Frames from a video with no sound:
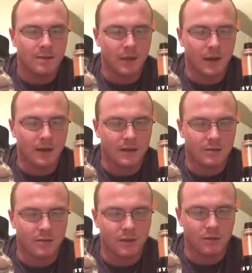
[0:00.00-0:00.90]
but I
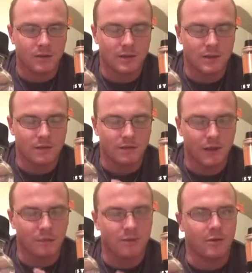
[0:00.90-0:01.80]
still could see me
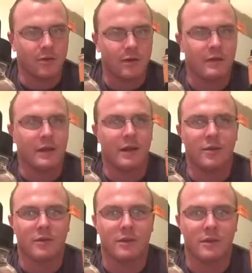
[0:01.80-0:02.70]
vaping on it every
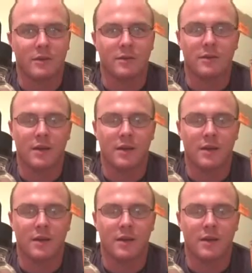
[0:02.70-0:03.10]
now and again.